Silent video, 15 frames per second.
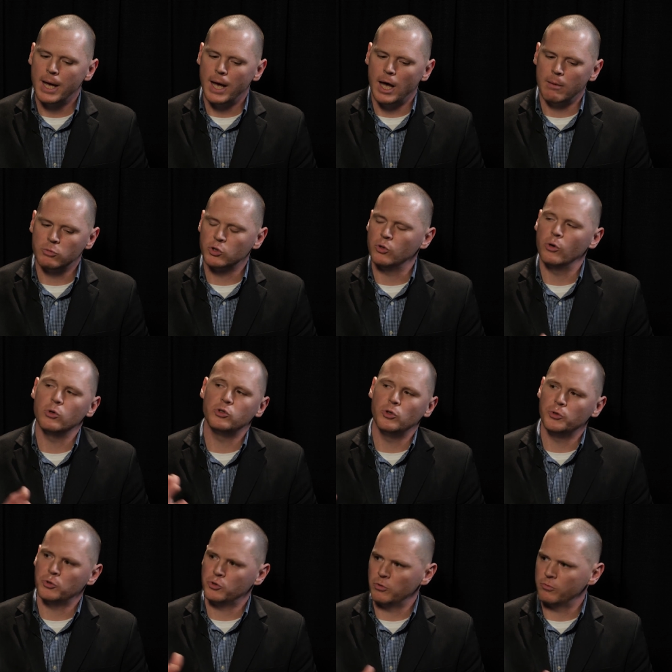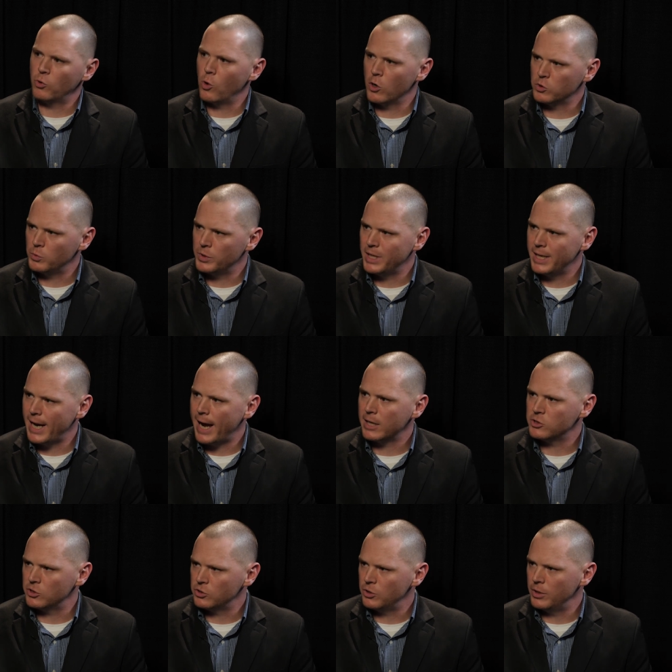Um, so those users, of course, would need
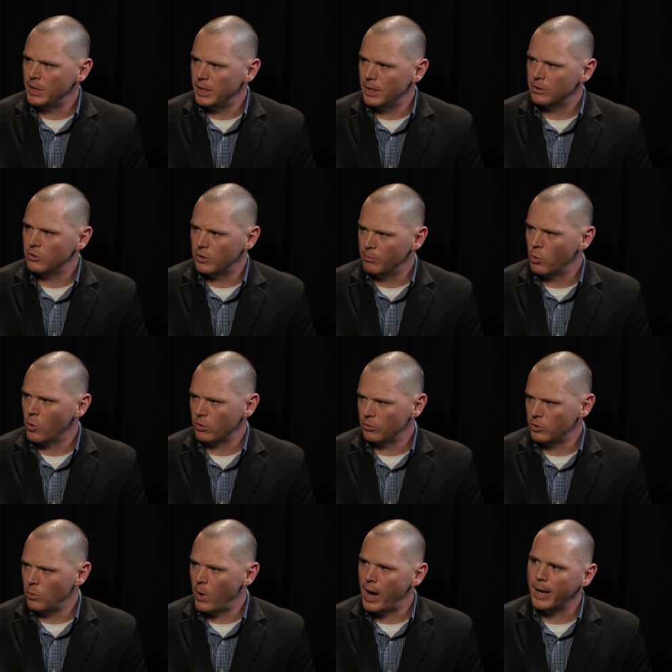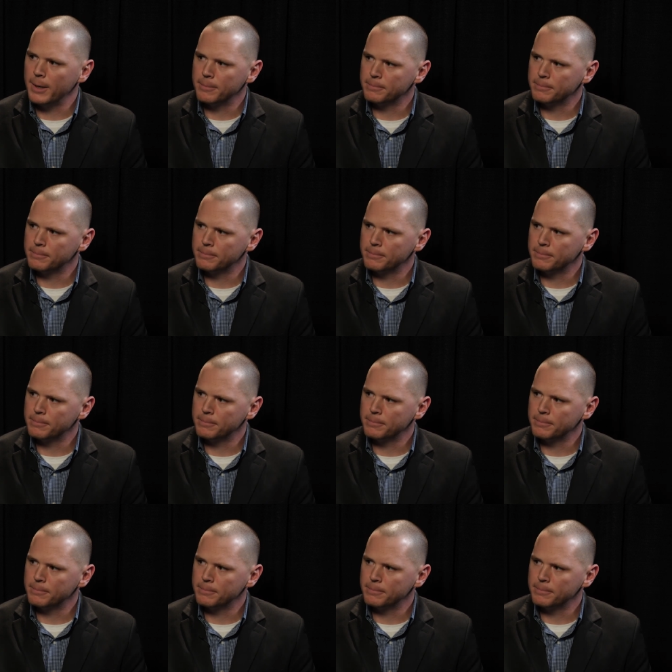access to the to the portal UI.